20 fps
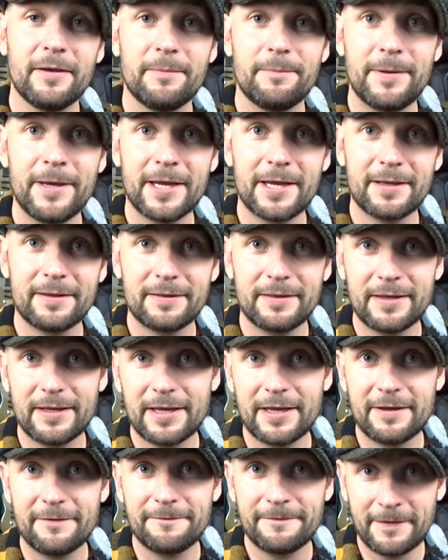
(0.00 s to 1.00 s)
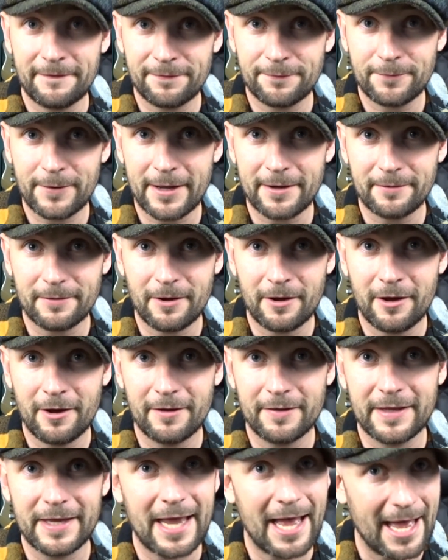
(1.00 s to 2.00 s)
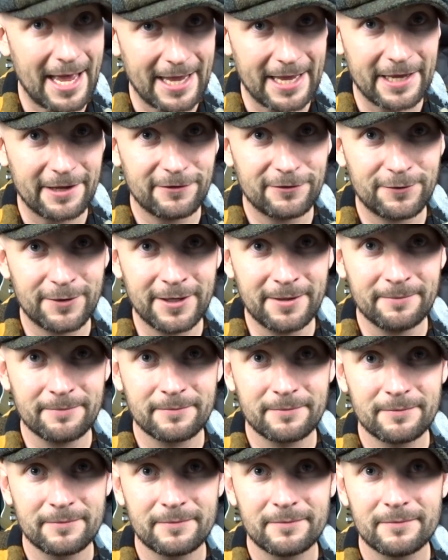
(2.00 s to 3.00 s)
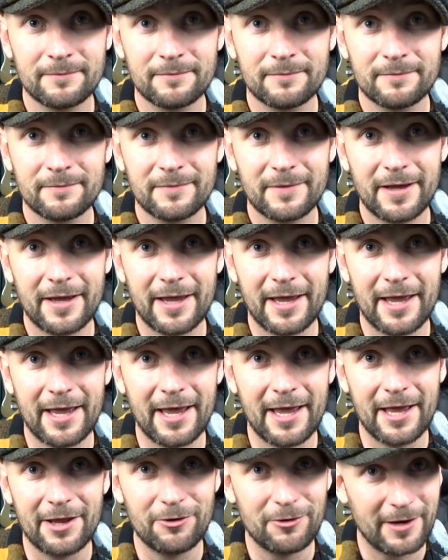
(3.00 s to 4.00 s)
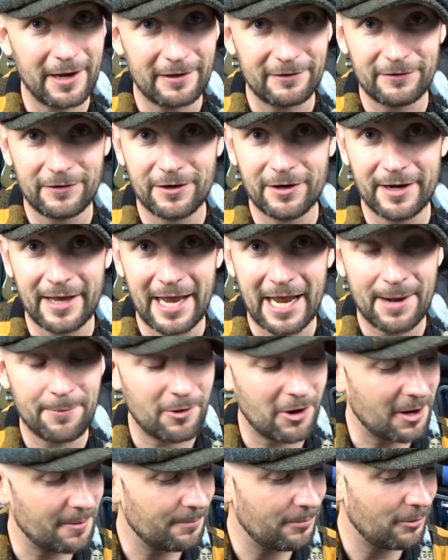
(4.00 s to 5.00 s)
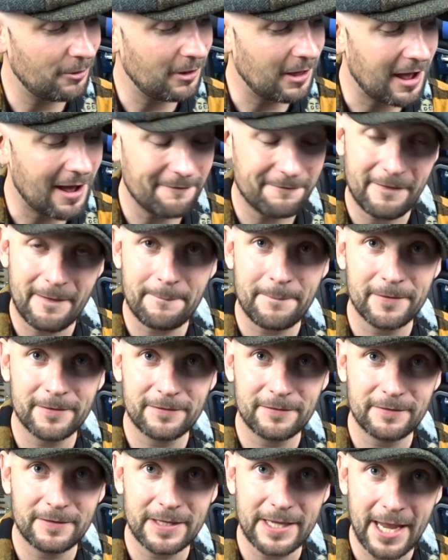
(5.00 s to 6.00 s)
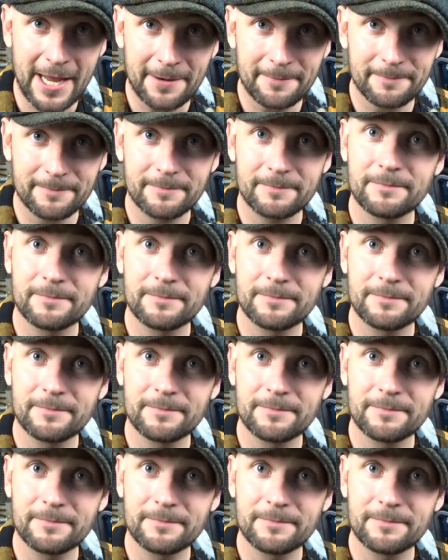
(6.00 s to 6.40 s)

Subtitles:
pick the 5th fret on the high E string, and you guessed you're going to hammer on and pull off up into the 8.